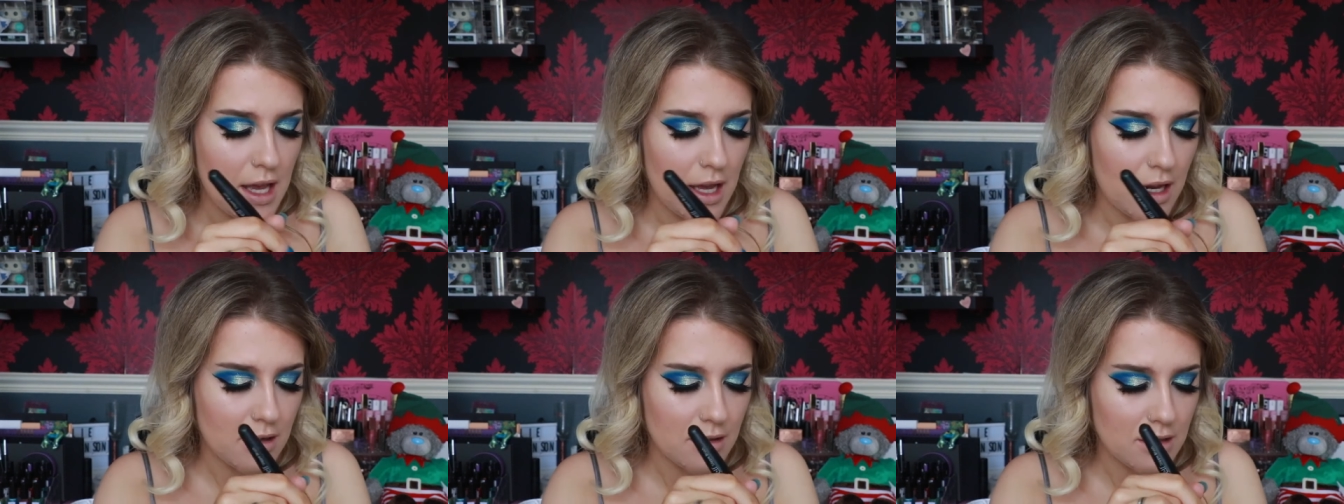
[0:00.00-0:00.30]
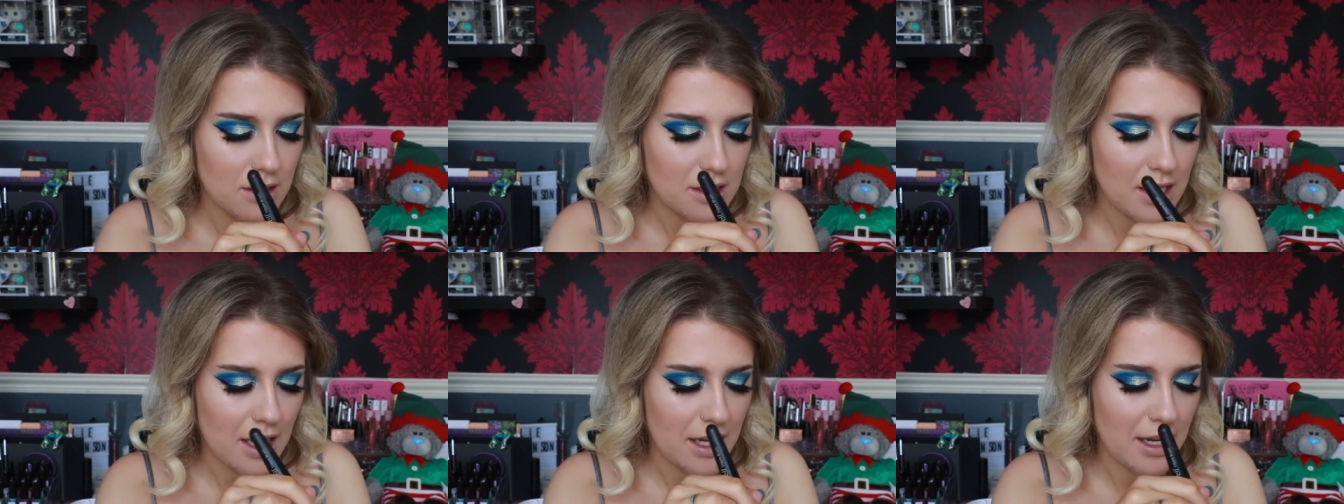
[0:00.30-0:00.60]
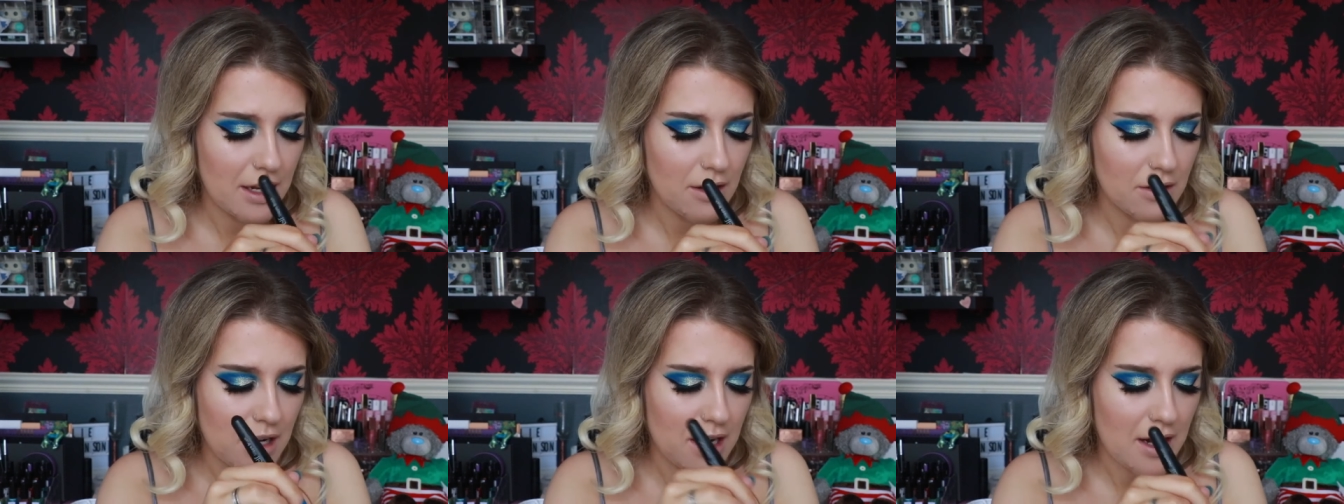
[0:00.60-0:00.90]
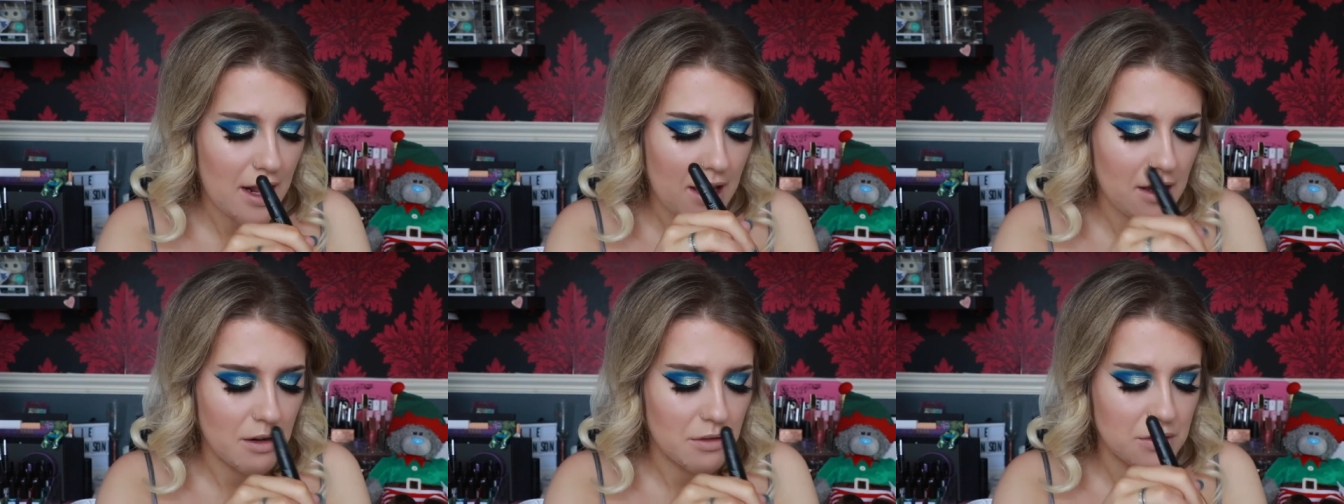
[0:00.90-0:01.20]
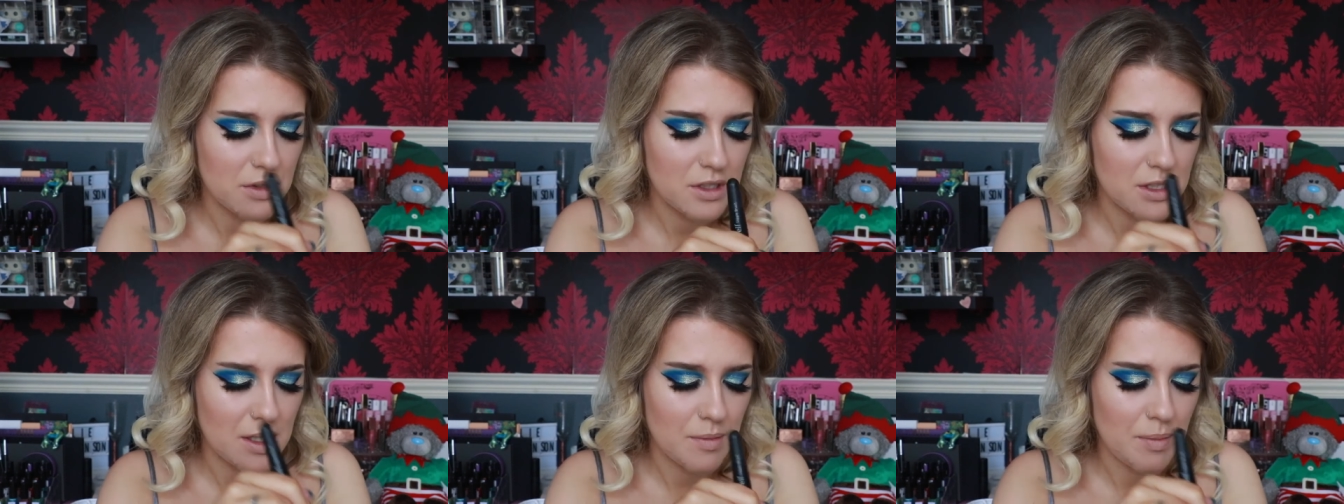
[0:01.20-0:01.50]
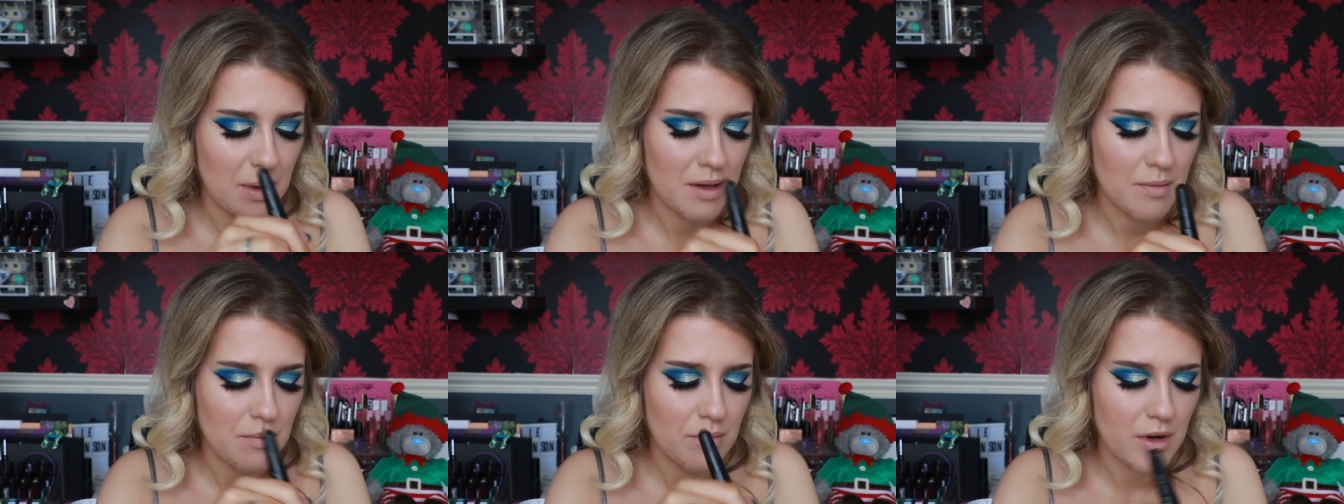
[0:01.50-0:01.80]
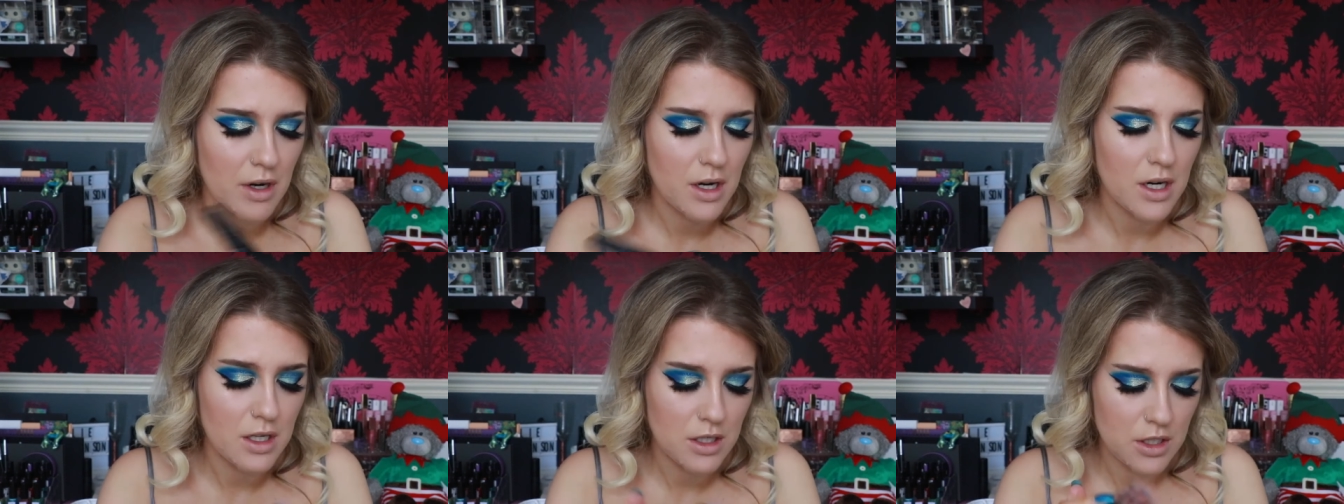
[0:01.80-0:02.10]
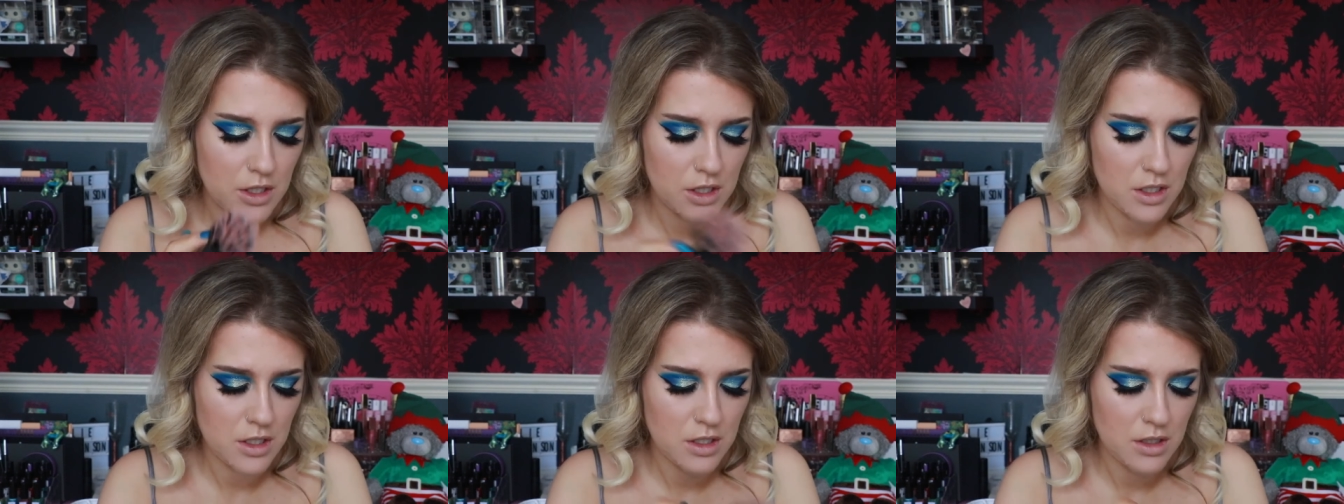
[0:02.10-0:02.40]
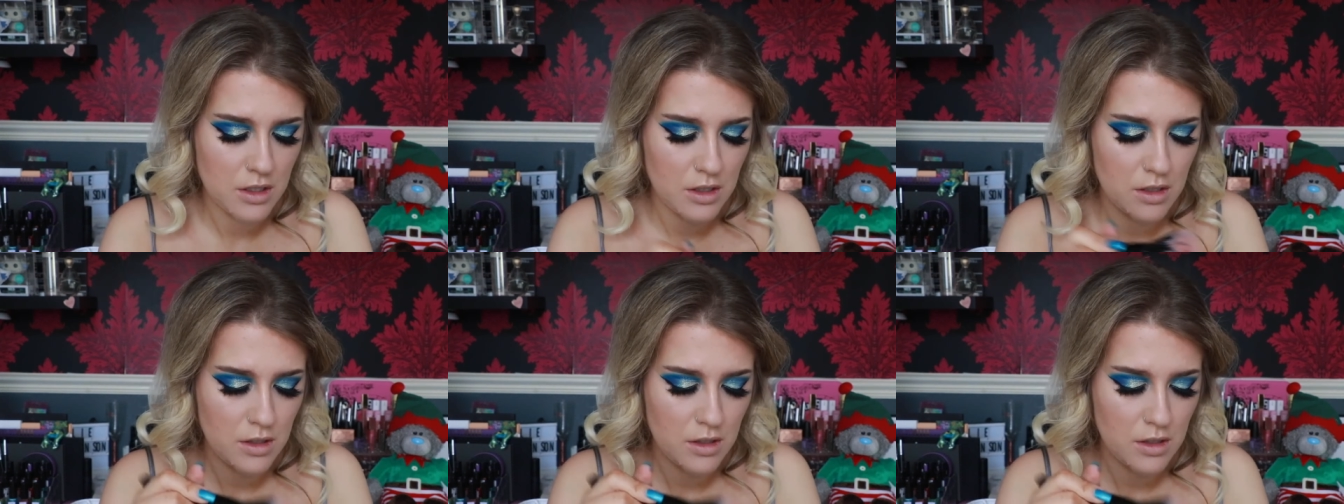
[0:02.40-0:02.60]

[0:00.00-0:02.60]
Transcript: And I'm going to take it on an e l f stippling brush